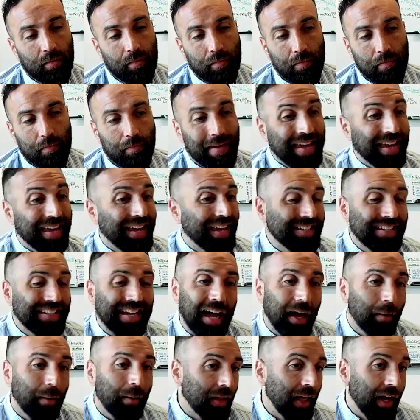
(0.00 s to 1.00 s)
make it
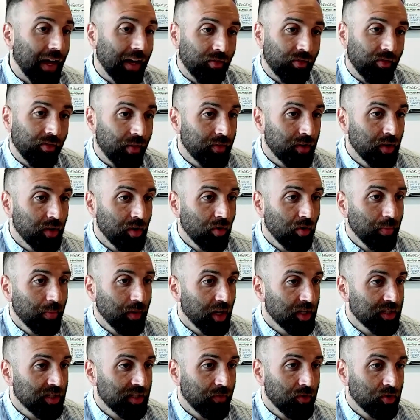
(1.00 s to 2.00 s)
top line revenue,
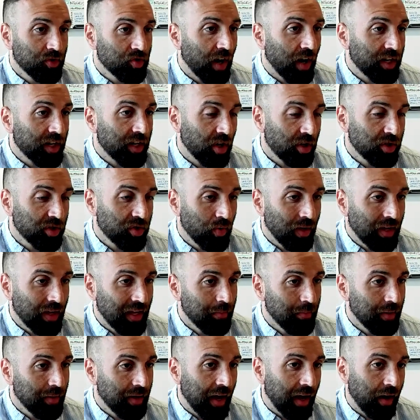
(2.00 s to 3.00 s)
because if you try to start doing
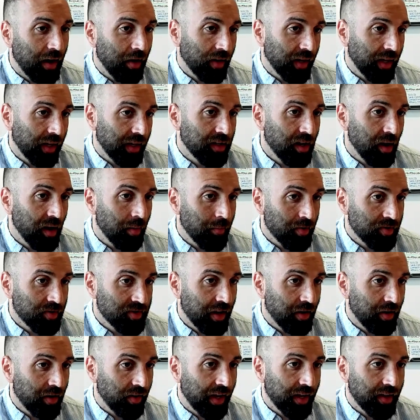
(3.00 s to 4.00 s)
EBITDA or like numbers
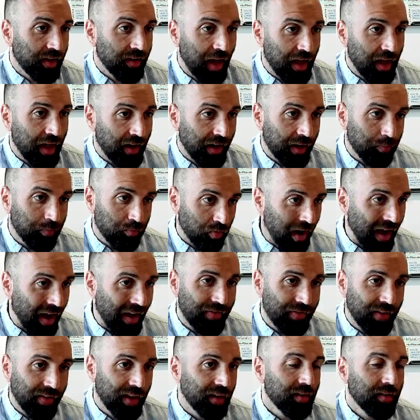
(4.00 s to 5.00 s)
that are like kind of like
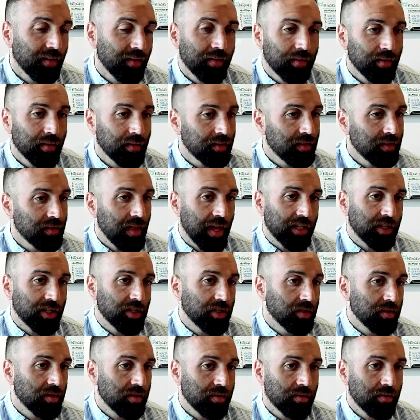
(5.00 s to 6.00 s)
profit, it
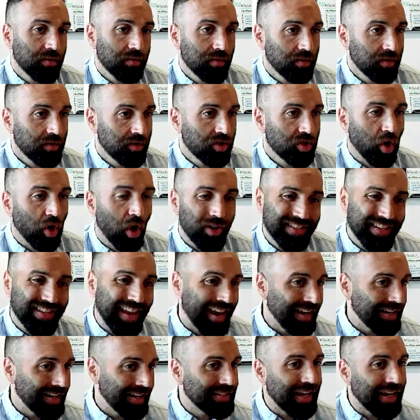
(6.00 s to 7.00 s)
starts
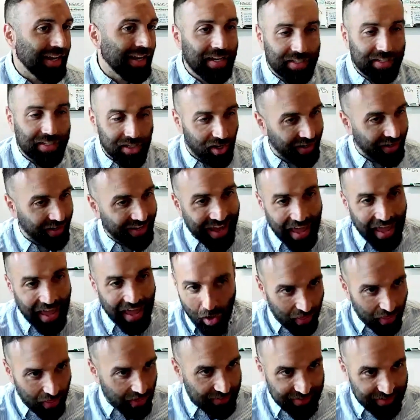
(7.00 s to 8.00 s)
getting dicey on like how
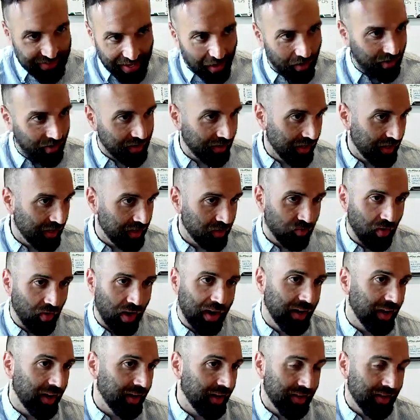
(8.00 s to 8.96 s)
that's calculated, right? Like